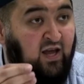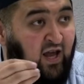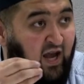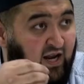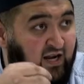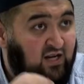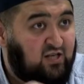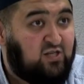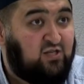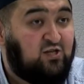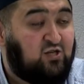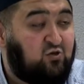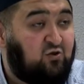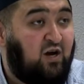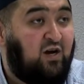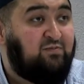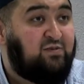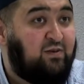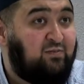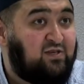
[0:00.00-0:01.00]
and He
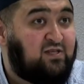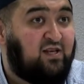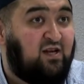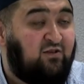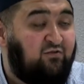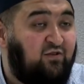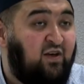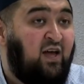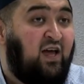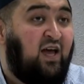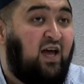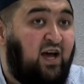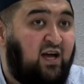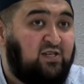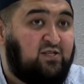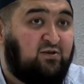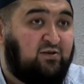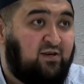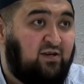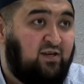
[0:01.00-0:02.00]
describes Himself
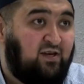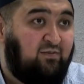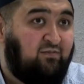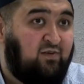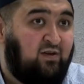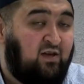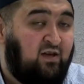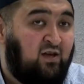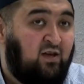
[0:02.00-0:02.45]
as Rahim.